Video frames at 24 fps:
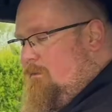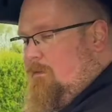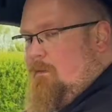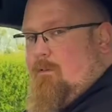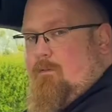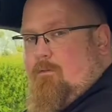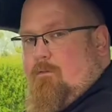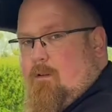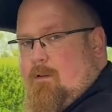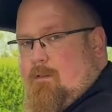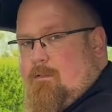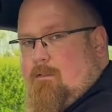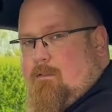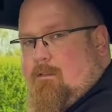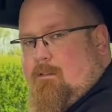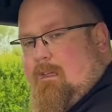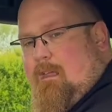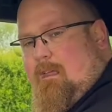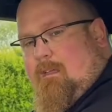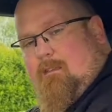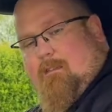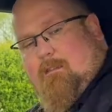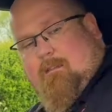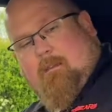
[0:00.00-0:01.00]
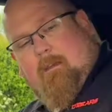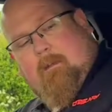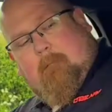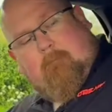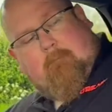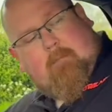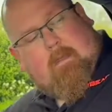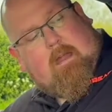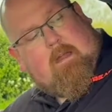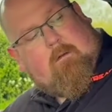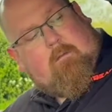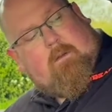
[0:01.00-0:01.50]
the front seats,
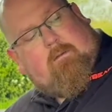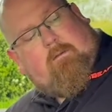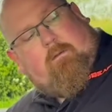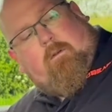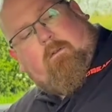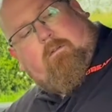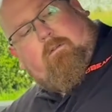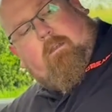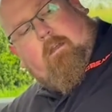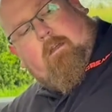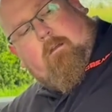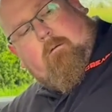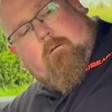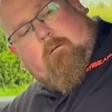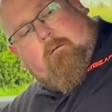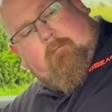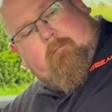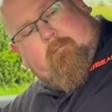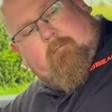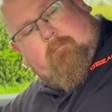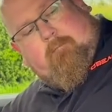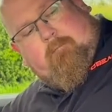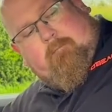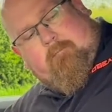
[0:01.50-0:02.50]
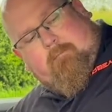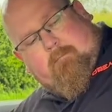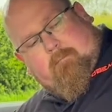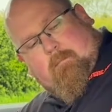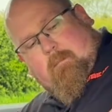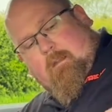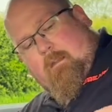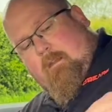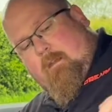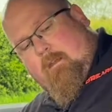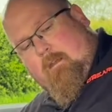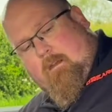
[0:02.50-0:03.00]
and we've also
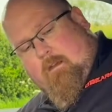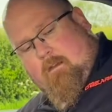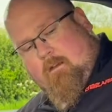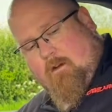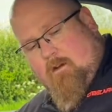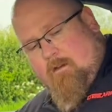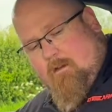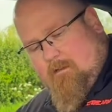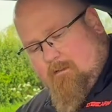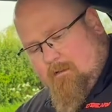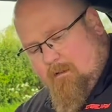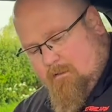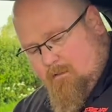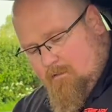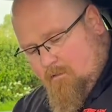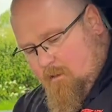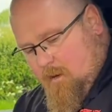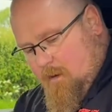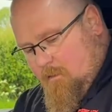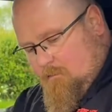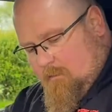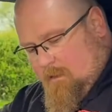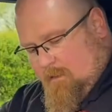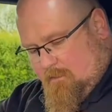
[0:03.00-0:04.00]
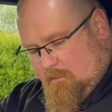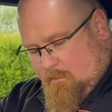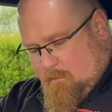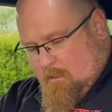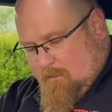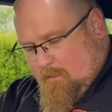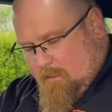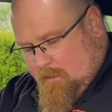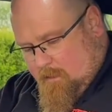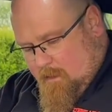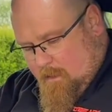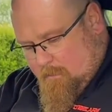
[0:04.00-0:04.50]
got your center armrest with
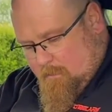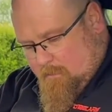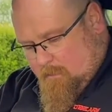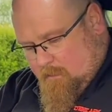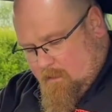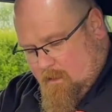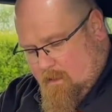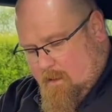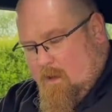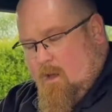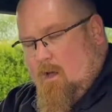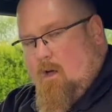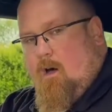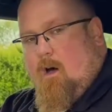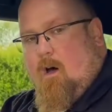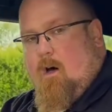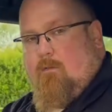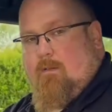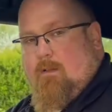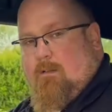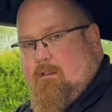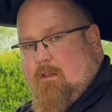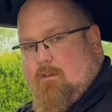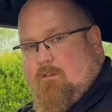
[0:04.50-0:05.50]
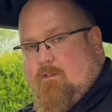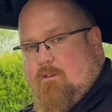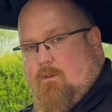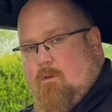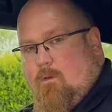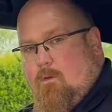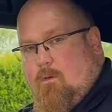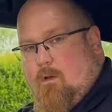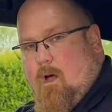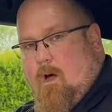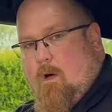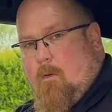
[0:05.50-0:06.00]
a couple of additional
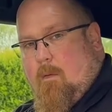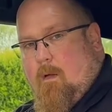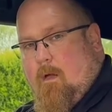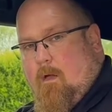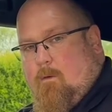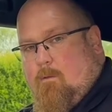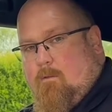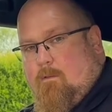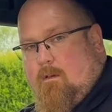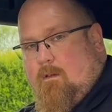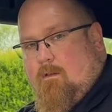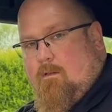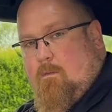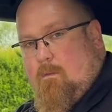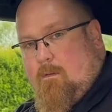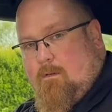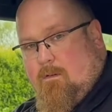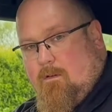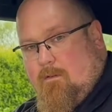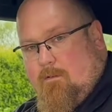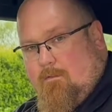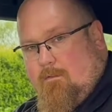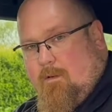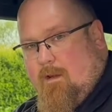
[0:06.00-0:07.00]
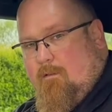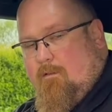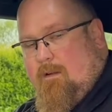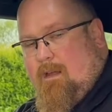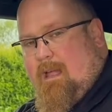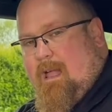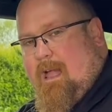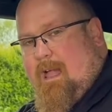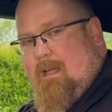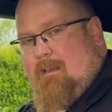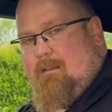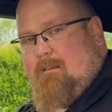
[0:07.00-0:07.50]
cup holders, which is very
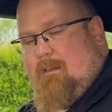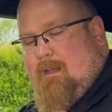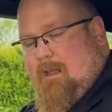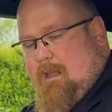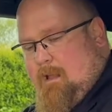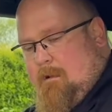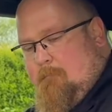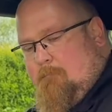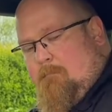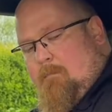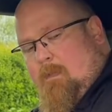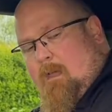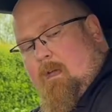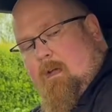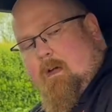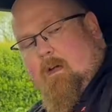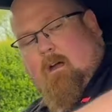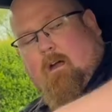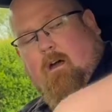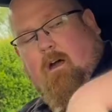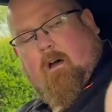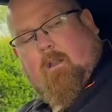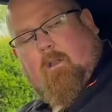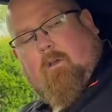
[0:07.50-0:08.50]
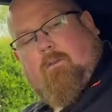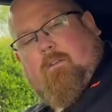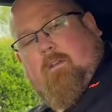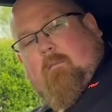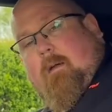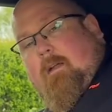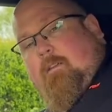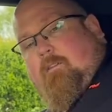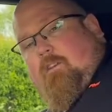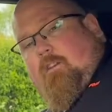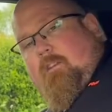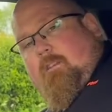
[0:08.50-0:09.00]
handy. I'll also
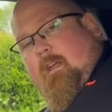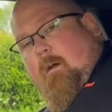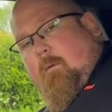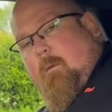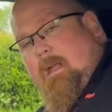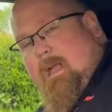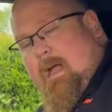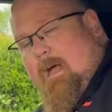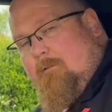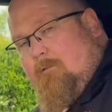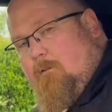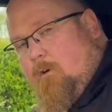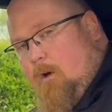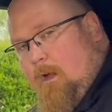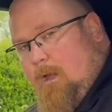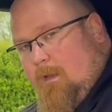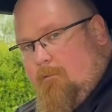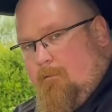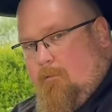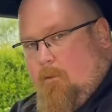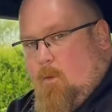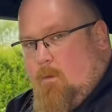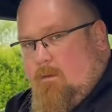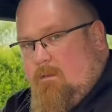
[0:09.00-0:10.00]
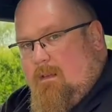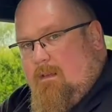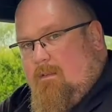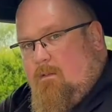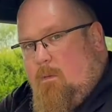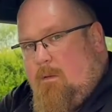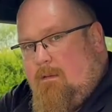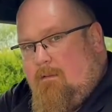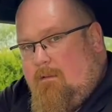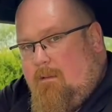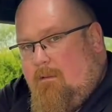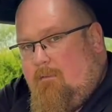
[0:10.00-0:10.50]
mention that we have got a
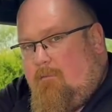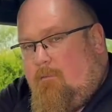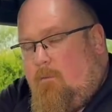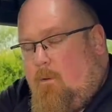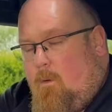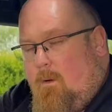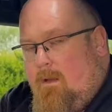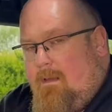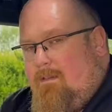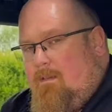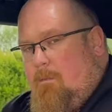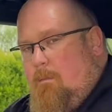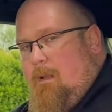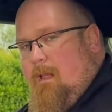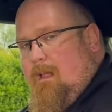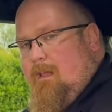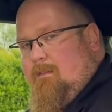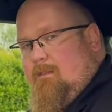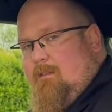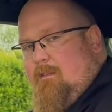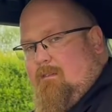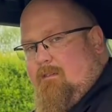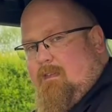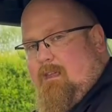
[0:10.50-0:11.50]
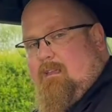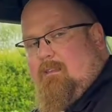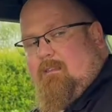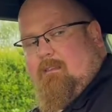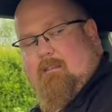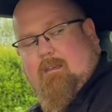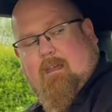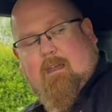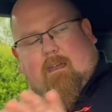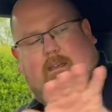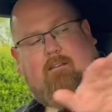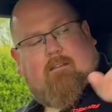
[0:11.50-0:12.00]
40-20-40 split in the seats,
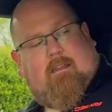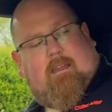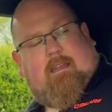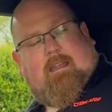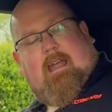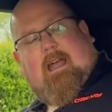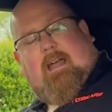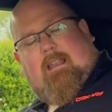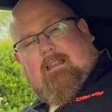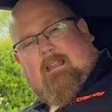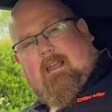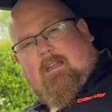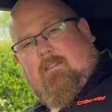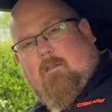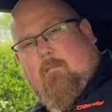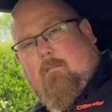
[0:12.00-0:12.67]
so you can get the